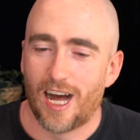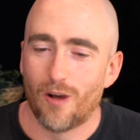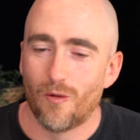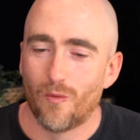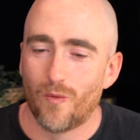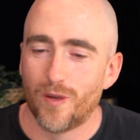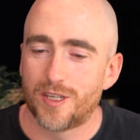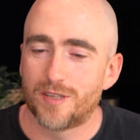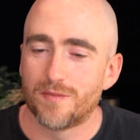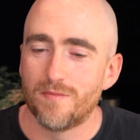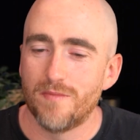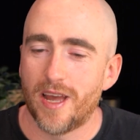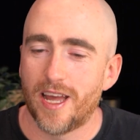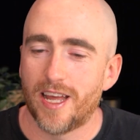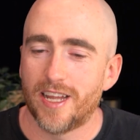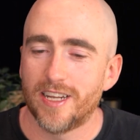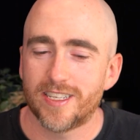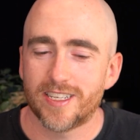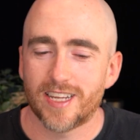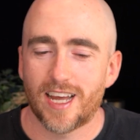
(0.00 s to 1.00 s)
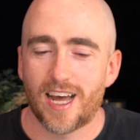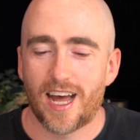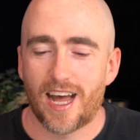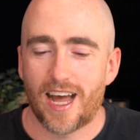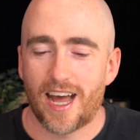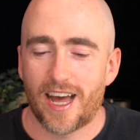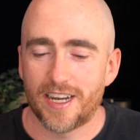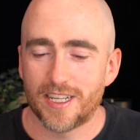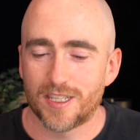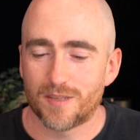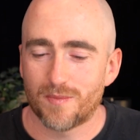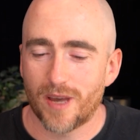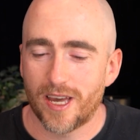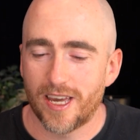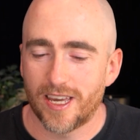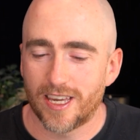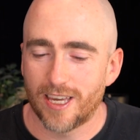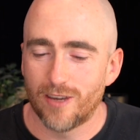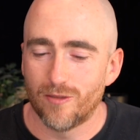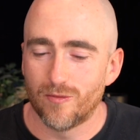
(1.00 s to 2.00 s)
which meant at its
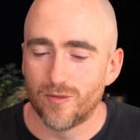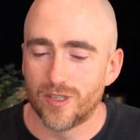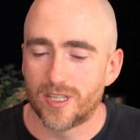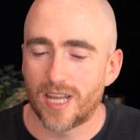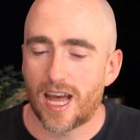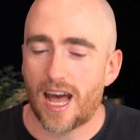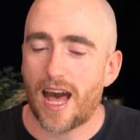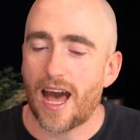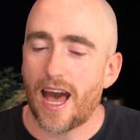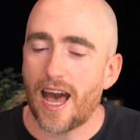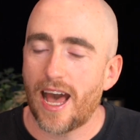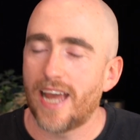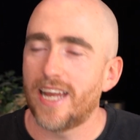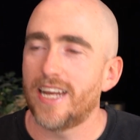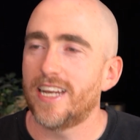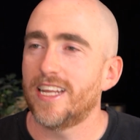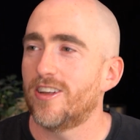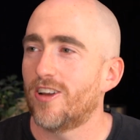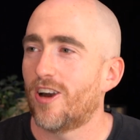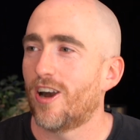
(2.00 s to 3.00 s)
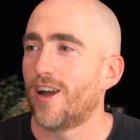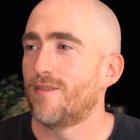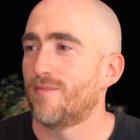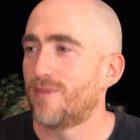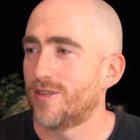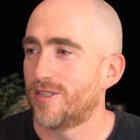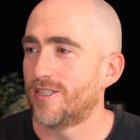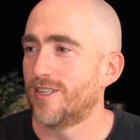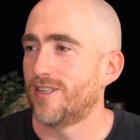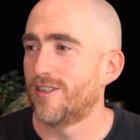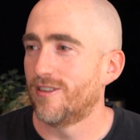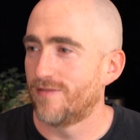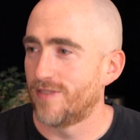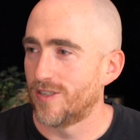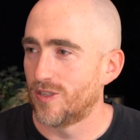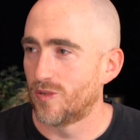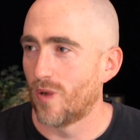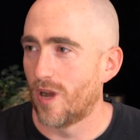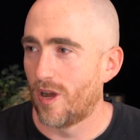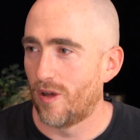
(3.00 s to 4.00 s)
peak, it was 89% of
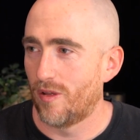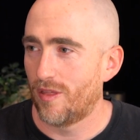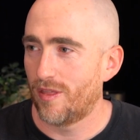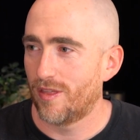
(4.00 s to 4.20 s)
his wealth.